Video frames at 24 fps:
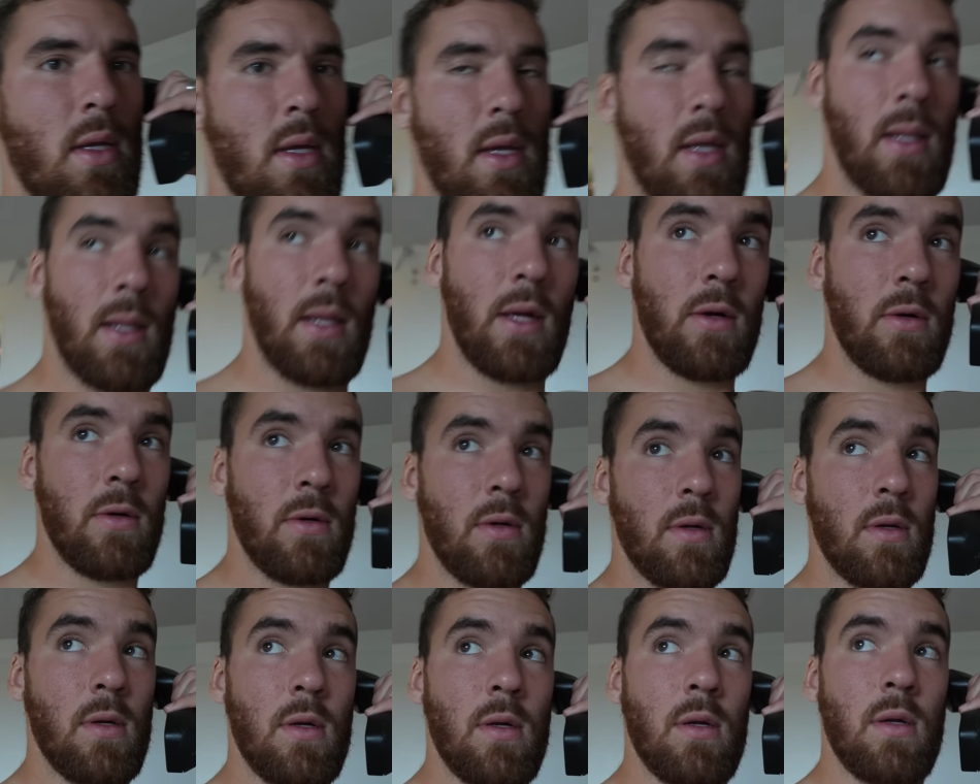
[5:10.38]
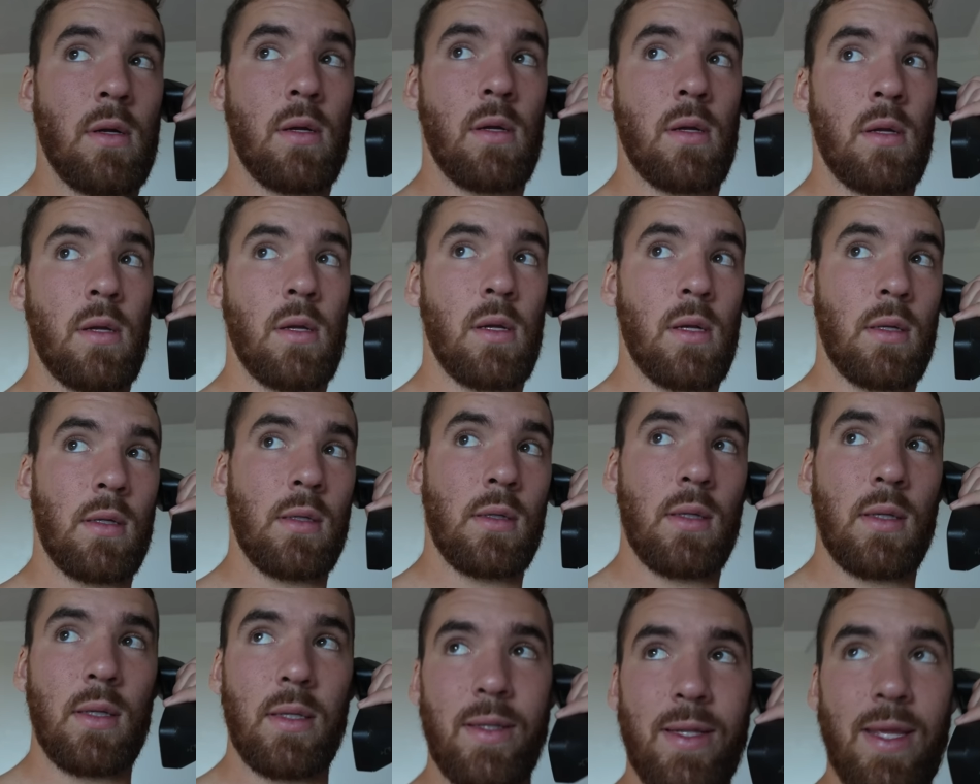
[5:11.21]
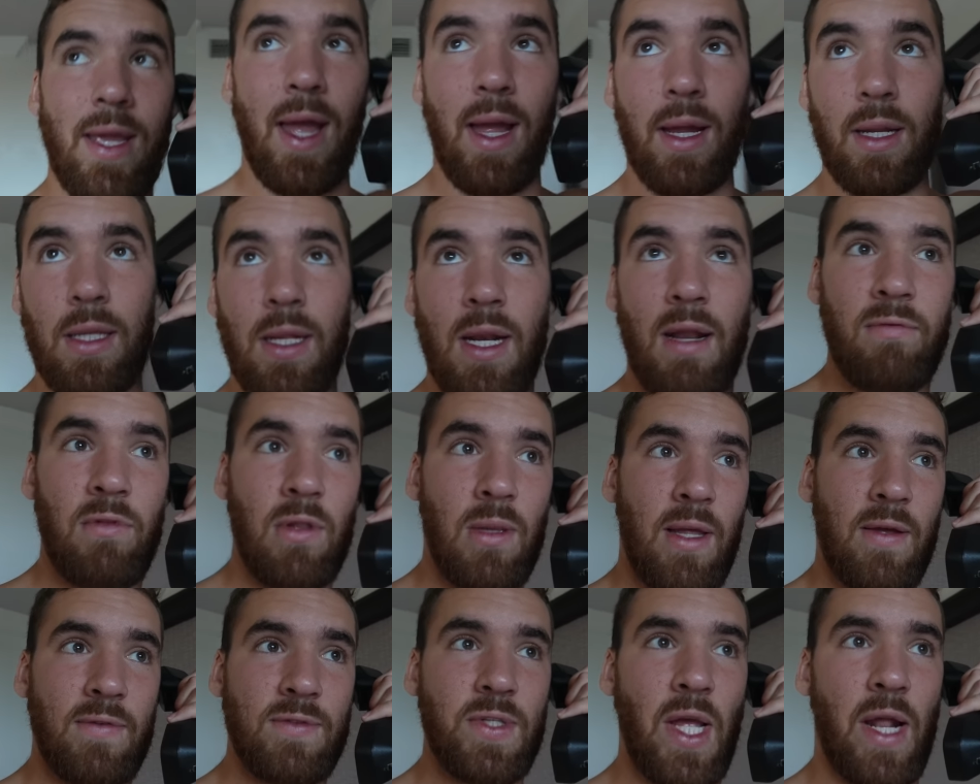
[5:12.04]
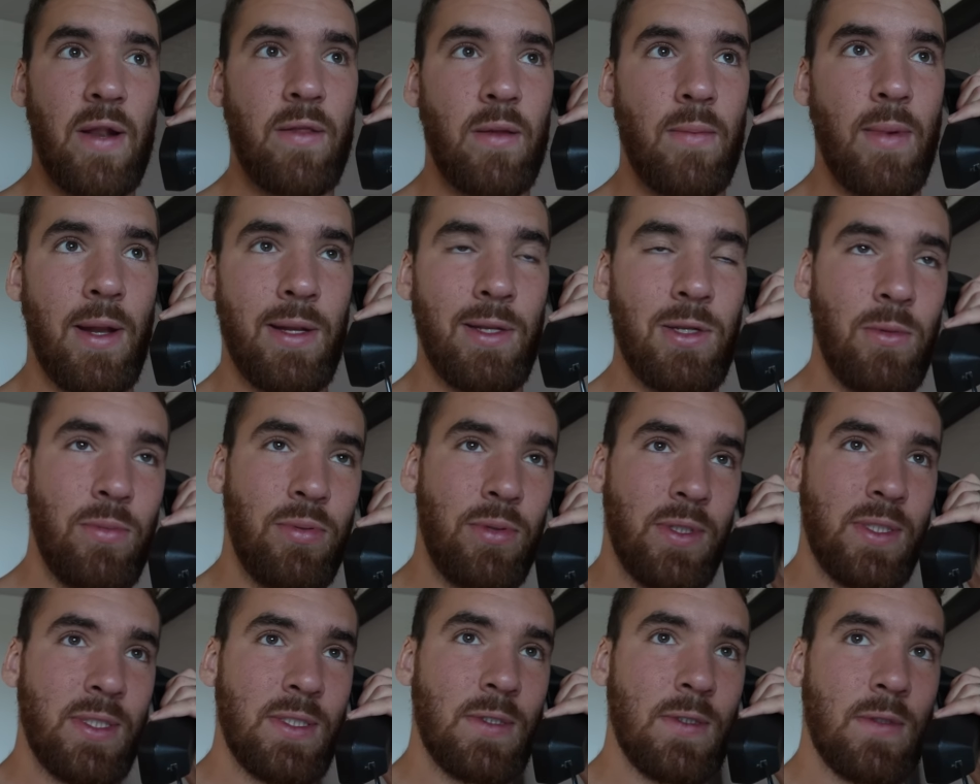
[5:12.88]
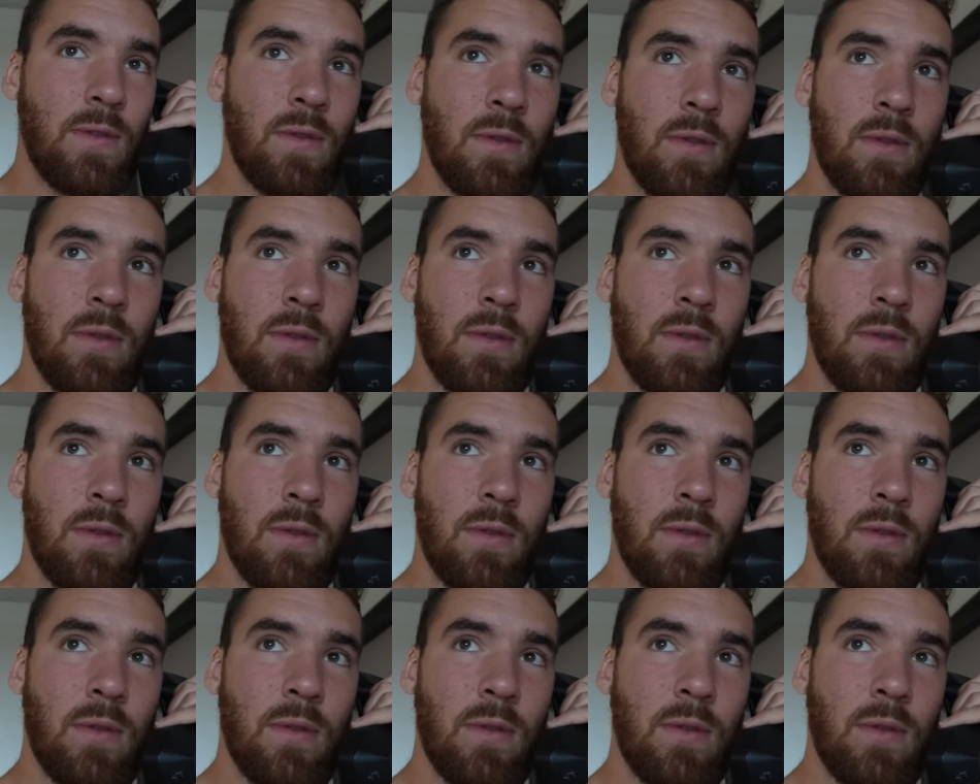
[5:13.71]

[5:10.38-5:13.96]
Hello? Yeah, can I have the left side of the menu, please?